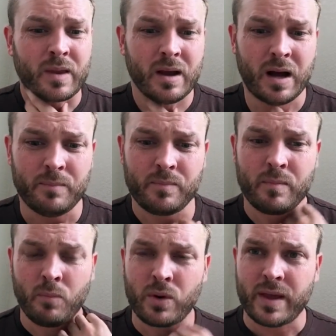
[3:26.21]

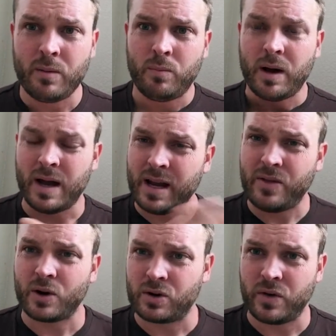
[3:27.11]

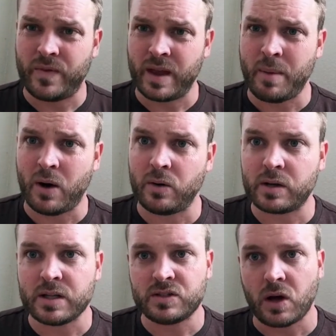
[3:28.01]
another good thing about
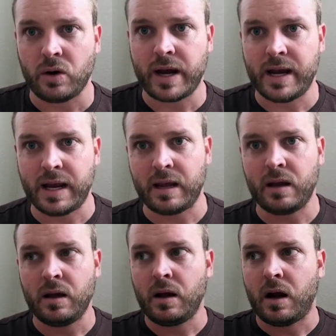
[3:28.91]
consolidating
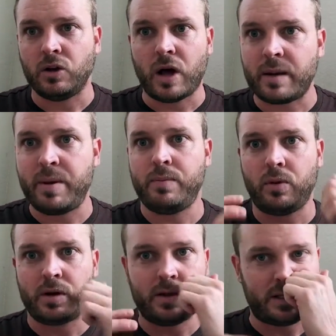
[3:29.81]
a lot of
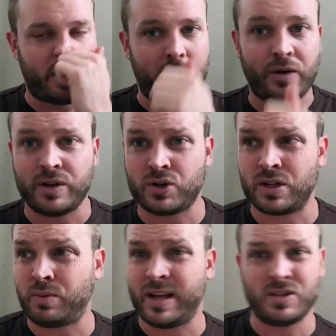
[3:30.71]
people under the same health insurance
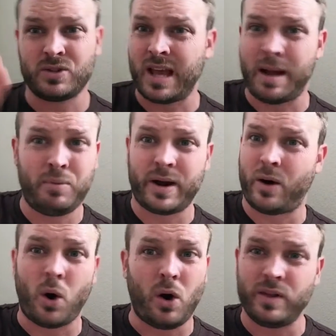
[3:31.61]
plan. So say I put
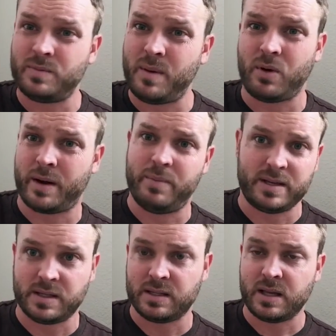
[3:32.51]
out all these people out of
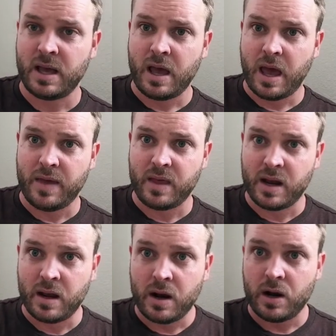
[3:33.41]
business and
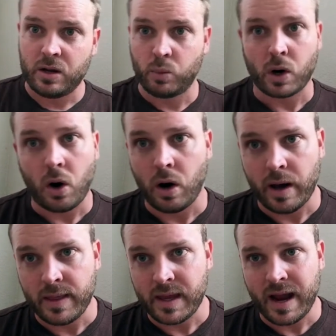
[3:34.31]
then
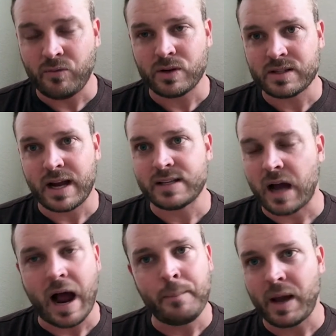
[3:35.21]
everyone decides
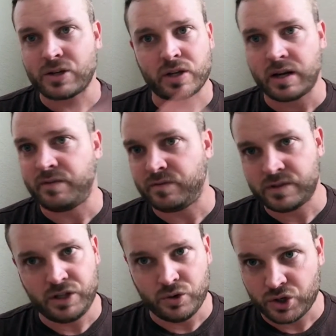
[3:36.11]
I'm actually going to
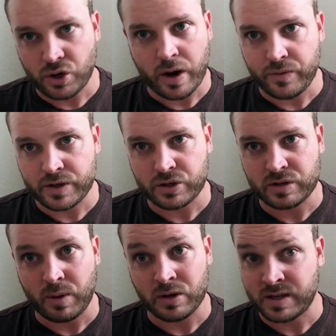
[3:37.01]
use your health insurance
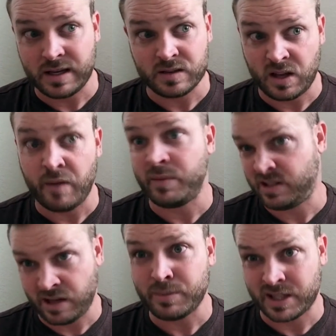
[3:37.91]
policy because the government's
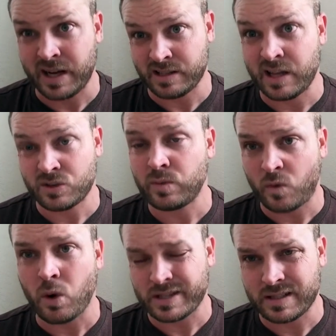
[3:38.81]
subsidizing it. So of
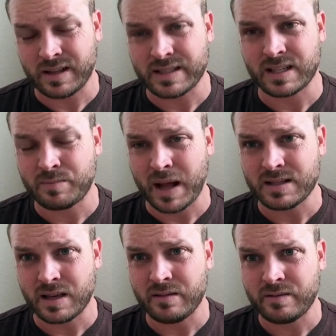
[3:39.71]
course it's less
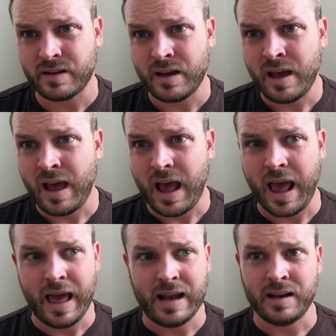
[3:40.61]
expensive.
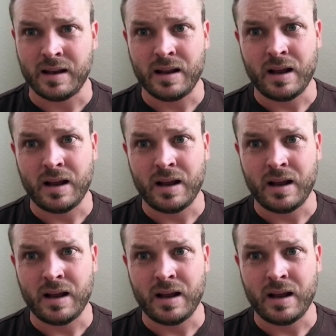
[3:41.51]
And